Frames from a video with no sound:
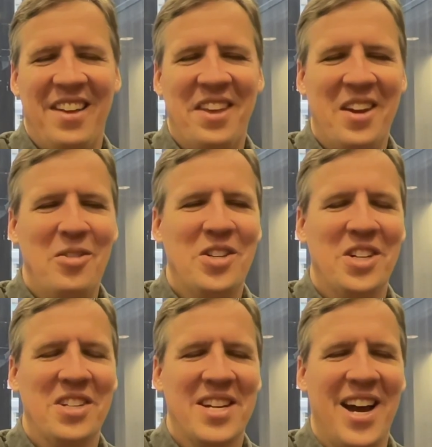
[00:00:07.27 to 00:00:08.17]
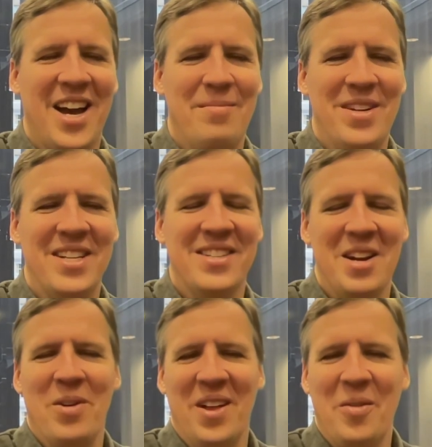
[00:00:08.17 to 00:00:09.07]
I think it was just time.
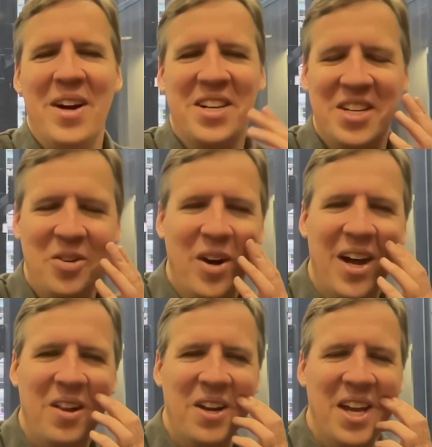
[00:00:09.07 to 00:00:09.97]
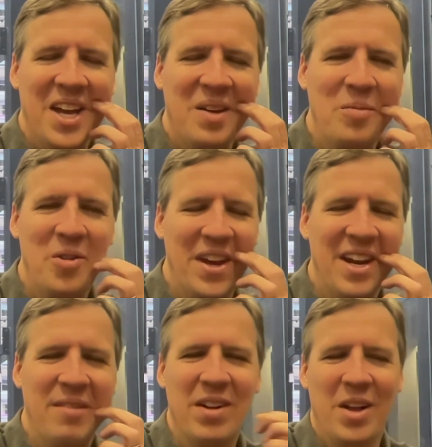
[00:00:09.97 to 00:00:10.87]
Disney really wanted to do a holiday movie, and
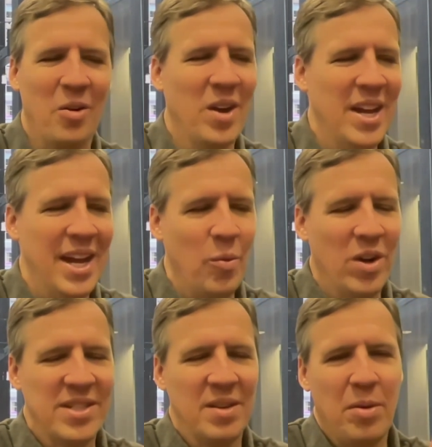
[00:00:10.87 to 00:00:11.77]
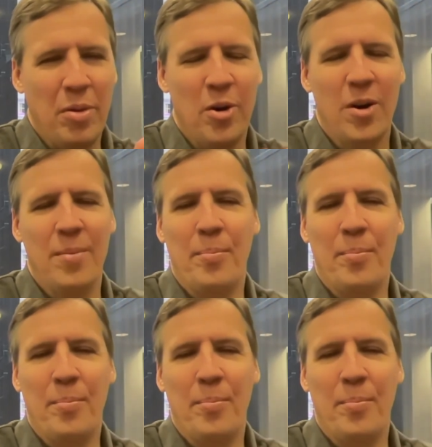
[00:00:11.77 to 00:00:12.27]
even though it wasn't the third